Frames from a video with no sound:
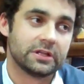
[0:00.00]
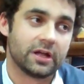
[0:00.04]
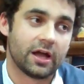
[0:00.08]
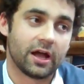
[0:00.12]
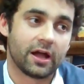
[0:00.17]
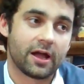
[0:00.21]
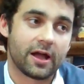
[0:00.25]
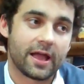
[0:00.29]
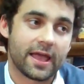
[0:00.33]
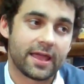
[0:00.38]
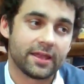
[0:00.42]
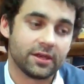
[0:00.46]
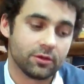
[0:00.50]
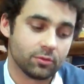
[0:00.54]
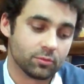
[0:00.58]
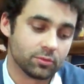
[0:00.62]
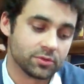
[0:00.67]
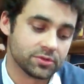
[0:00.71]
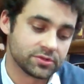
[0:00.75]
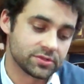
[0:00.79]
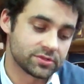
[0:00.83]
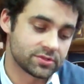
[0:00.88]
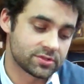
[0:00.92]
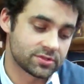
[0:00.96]
And it
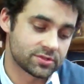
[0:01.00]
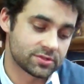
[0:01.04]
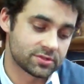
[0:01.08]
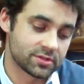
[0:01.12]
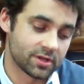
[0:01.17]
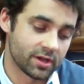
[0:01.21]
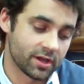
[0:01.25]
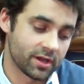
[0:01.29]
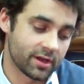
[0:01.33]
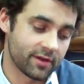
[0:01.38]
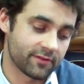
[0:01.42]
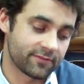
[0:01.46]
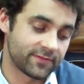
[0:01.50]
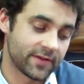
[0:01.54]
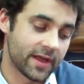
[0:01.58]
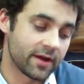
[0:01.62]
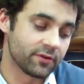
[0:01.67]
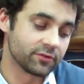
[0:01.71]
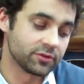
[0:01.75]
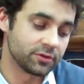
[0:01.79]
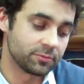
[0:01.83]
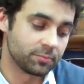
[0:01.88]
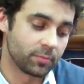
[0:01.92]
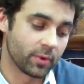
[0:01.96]
was
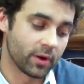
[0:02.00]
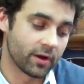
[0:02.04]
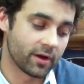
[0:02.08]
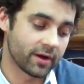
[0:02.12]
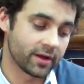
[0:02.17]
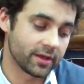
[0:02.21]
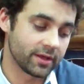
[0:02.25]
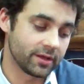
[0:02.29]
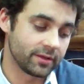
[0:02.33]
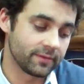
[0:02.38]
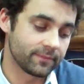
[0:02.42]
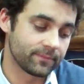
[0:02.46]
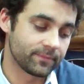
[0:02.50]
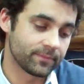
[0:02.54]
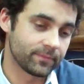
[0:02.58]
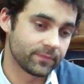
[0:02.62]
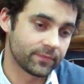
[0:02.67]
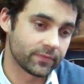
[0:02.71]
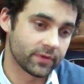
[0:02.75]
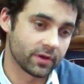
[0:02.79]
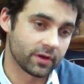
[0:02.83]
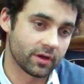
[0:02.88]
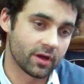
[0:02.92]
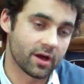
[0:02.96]
founded by
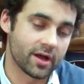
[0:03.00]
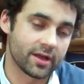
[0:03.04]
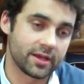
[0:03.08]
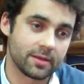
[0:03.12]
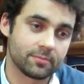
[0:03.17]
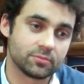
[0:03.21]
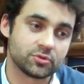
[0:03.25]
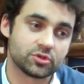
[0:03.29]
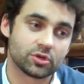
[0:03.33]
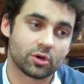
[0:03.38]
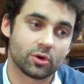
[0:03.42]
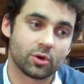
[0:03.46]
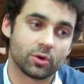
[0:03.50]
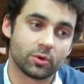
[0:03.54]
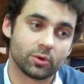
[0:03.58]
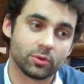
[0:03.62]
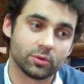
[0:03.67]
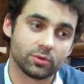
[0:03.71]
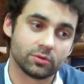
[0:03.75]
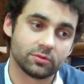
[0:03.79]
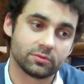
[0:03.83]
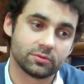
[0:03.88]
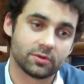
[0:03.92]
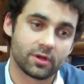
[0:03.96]
a guy named
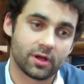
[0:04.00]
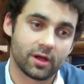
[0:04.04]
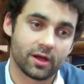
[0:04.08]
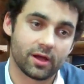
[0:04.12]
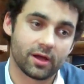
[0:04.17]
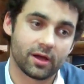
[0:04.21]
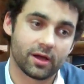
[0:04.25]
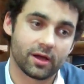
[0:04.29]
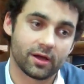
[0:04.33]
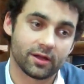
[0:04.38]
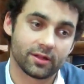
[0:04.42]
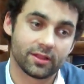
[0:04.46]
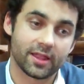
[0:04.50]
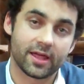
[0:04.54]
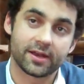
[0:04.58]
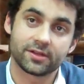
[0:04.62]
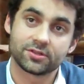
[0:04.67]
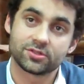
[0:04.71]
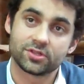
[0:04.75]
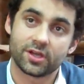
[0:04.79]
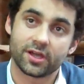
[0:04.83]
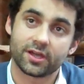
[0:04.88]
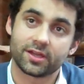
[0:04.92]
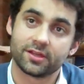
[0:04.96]
Joel
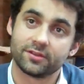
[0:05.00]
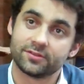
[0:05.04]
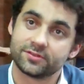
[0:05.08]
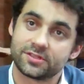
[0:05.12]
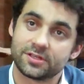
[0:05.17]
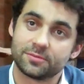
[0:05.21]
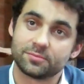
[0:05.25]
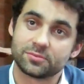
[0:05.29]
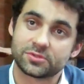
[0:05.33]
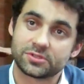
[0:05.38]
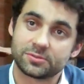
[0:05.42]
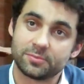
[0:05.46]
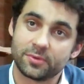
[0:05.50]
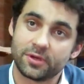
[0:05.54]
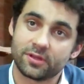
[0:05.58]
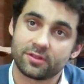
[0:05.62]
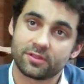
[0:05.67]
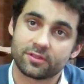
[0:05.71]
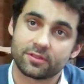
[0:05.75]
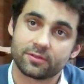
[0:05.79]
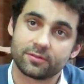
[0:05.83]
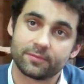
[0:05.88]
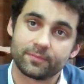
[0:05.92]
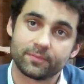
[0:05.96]
Hladacek and Tim
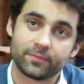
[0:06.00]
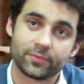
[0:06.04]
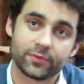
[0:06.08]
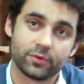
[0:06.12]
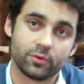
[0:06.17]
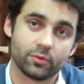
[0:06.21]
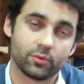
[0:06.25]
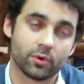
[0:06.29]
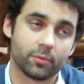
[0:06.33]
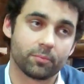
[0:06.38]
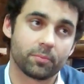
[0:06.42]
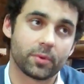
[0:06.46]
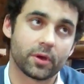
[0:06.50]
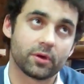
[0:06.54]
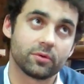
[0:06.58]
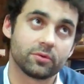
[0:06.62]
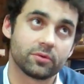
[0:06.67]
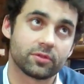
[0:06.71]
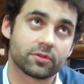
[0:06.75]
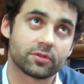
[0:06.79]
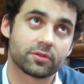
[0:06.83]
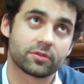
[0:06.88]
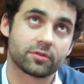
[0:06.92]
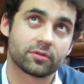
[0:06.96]
Smith, who were
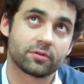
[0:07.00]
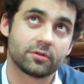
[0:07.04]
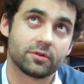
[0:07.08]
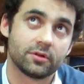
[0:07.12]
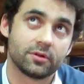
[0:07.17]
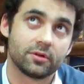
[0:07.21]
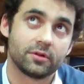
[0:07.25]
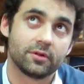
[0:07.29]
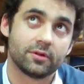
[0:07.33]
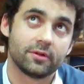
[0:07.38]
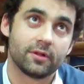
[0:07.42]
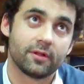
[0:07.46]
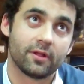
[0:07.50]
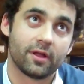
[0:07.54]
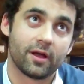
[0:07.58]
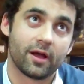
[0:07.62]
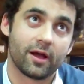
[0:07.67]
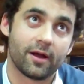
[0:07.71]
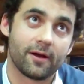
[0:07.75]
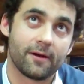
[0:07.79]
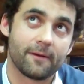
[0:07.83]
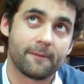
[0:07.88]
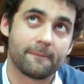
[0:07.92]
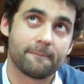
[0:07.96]
both
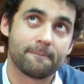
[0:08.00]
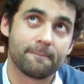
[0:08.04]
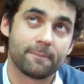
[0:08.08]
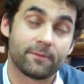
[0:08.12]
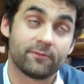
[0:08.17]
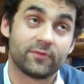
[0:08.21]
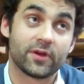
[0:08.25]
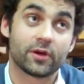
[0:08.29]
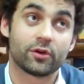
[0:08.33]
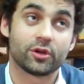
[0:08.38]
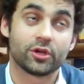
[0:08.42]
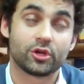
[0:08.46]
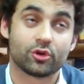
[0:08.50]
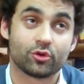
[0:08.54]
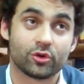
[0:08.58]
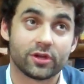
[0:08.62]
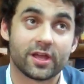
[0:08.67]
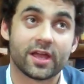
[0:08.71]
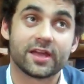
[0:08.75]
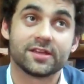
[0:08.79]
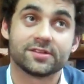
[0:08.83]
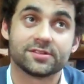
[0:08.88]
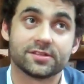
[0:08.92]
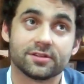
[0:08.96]
very
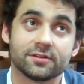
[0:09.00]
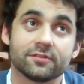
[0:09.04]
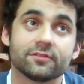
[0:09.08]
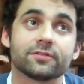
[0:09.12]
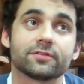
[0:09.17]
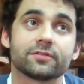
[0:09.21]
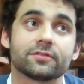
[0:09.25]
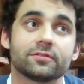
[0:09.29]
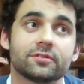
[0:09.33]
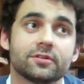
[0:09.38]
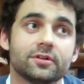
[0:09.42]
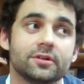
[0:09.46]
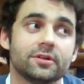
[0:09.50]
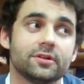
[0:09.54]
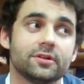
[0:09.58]
creative.